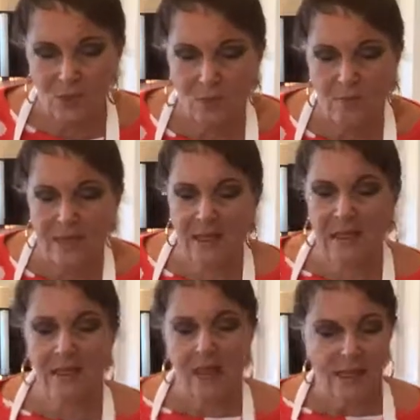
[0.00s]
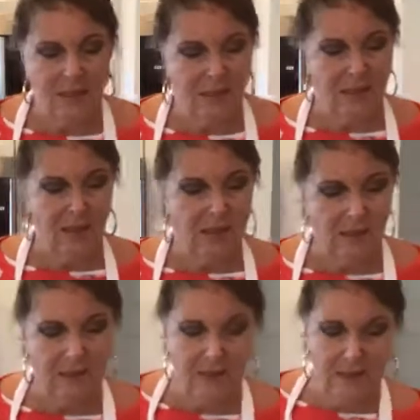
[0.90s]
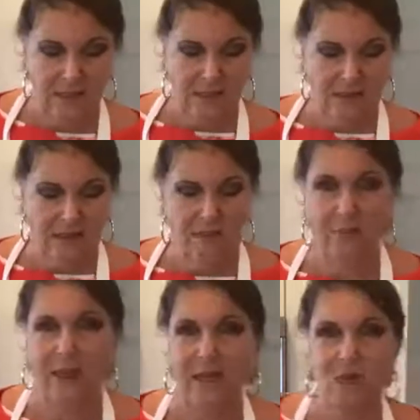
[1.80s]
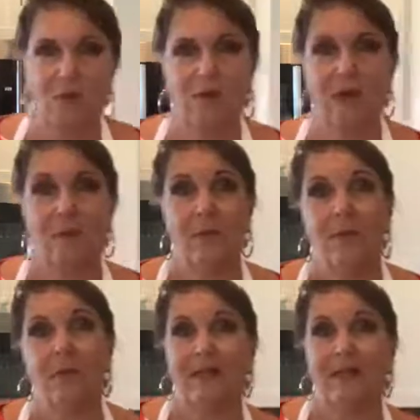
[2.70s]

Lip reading: So we're making the pastry cream,